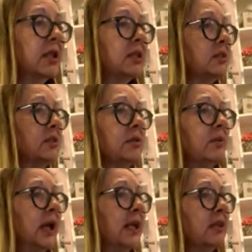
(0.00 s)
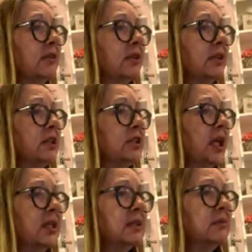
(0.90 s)
I don't know why I thought in the
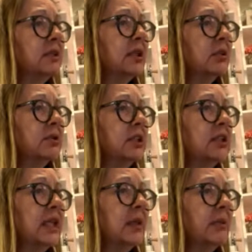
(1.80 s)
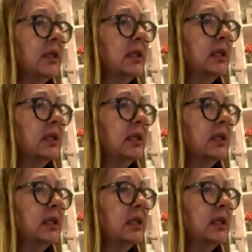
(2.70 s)
chat somebody called you Debbie.